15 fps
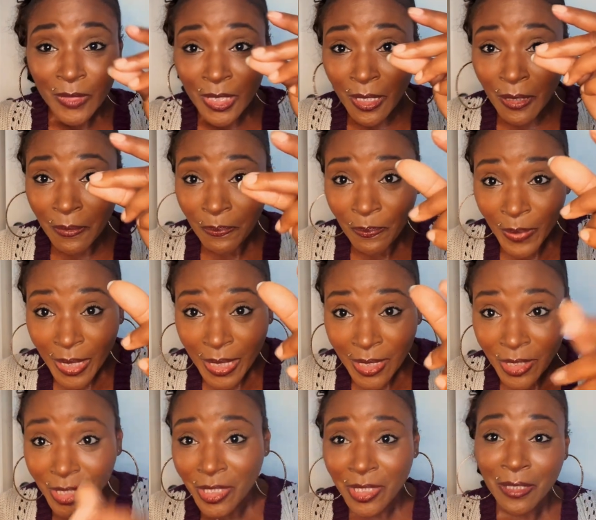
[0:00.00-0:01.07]
a
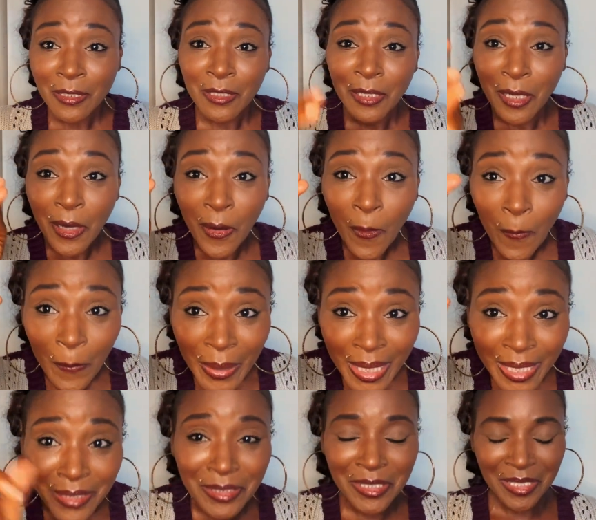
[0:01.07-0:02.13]
pinch, a
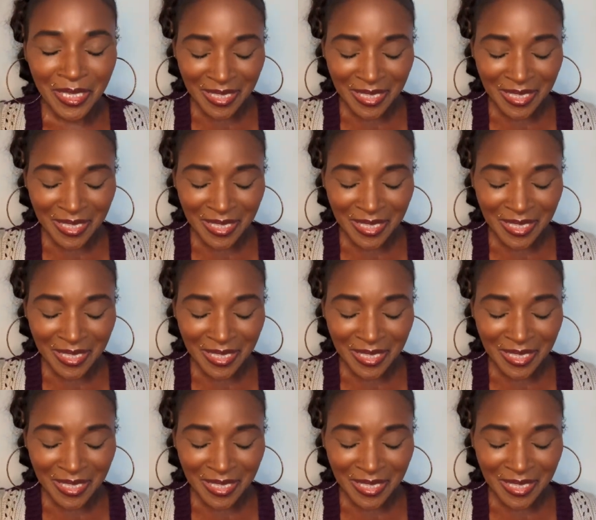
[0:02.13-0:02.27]
pinch.